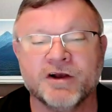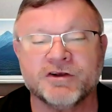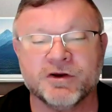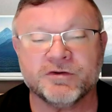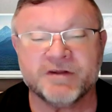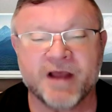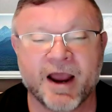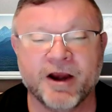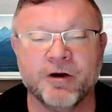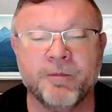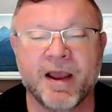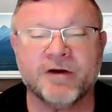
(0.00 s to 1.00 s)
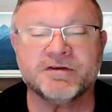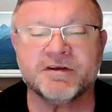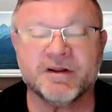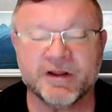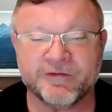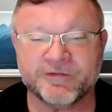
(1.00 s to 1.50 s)
So tire bounce
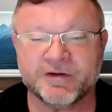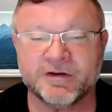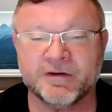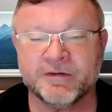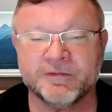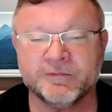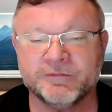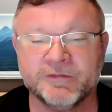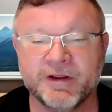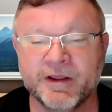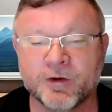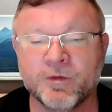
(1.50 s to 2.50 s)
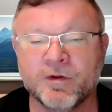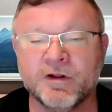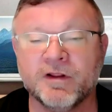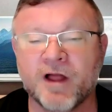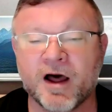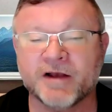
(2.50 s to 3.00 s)
and lift
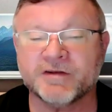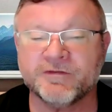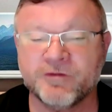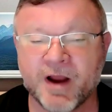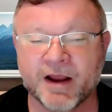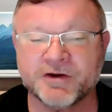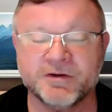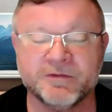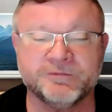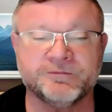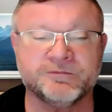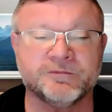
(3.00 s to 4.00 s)
equal loss of traction.